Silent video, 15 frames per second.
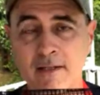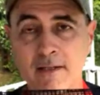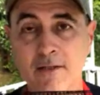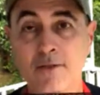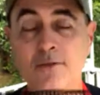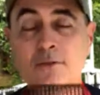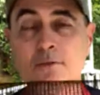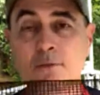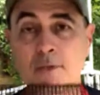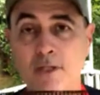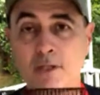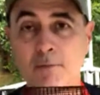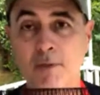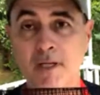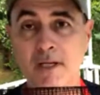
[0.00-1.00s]
you
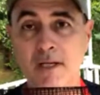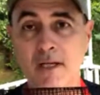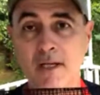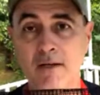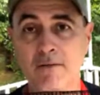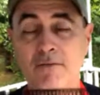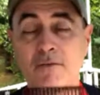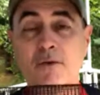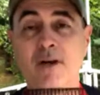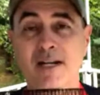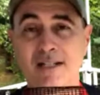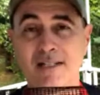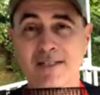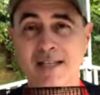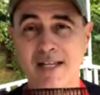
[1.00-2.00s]
will be in for
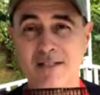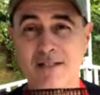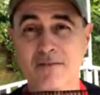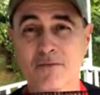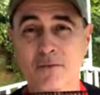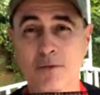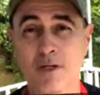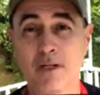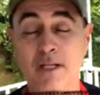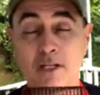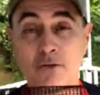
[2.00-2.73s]
excessive grilling.